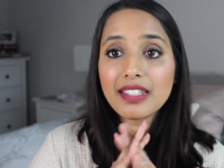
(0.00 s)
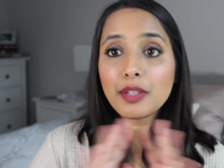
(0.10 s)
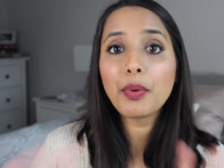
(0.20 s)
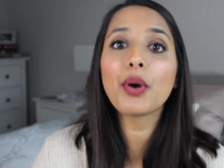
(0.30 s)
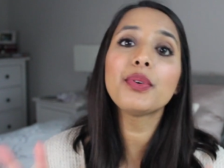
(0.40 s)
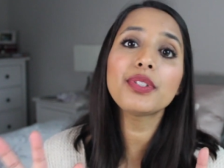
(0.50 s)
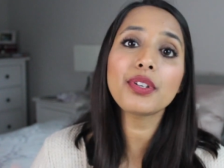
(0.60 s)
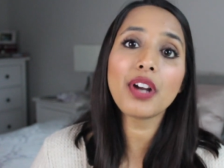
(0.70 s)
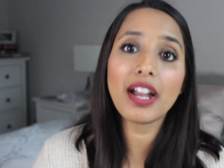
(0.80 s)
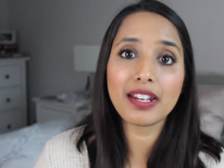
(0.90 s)
suppose
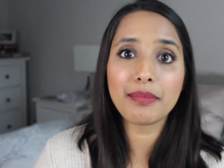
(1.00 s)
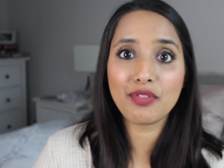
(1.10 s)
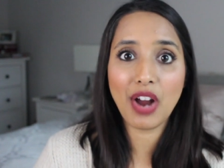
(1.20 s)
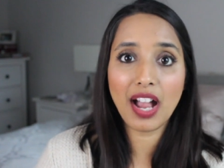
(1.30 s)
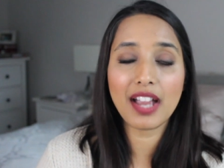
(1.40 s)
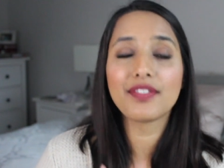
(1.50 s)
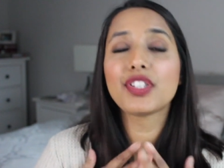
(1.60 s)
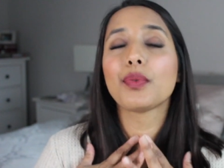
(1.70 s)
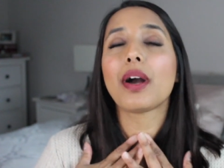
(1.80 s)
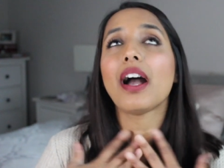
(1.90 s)
your item
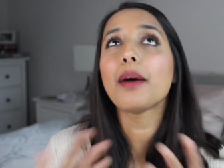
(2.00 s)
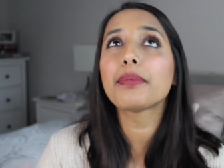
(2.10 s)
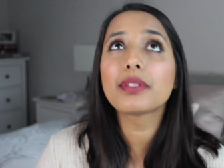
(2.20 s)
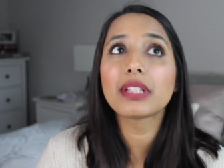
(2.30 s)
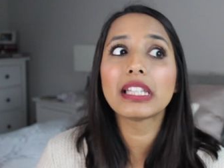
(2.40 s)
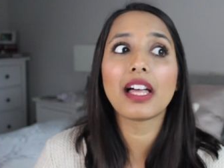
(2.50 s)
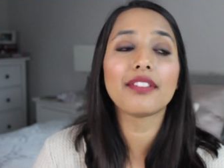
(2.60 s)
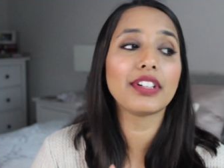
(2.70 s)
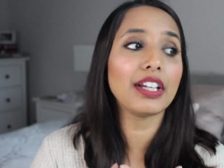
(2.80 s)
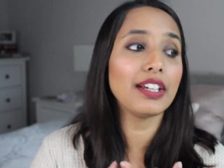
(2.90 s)
arrives, you absolutely
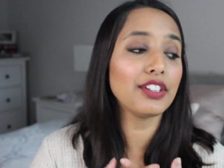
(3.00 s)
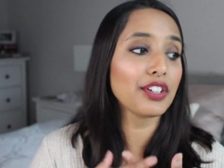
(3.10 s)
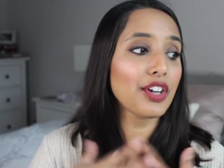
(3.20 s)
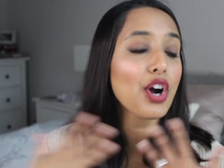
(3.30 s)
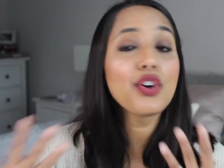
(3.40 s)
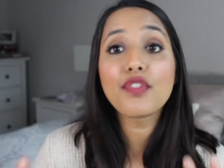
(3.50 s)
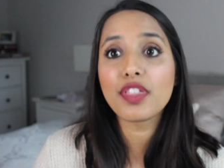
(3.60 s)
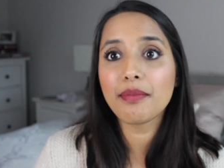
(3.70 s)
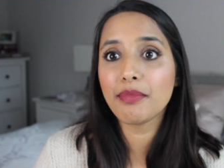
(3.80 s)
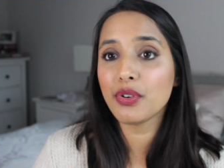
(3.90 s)
love it, you're
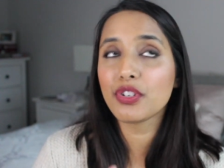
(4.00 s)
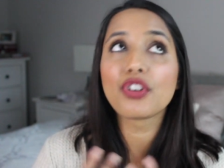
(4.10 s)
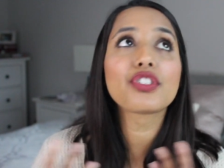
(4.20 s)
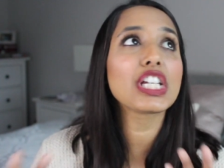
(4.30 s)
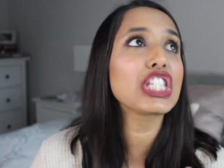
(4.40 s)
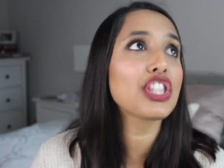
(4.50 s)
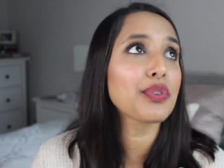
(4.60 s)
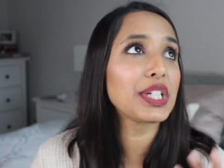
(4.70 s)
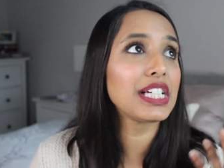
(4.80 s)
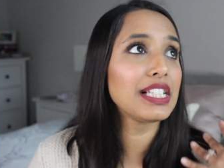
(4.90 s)
over the moon, you're just
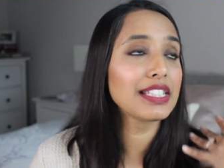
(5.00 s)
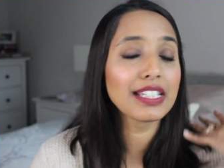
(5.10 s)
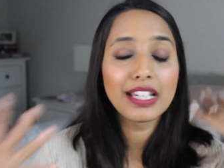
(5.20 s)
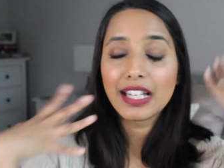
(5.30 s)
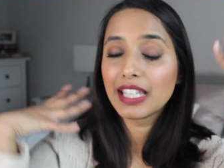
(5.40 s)
thrilled,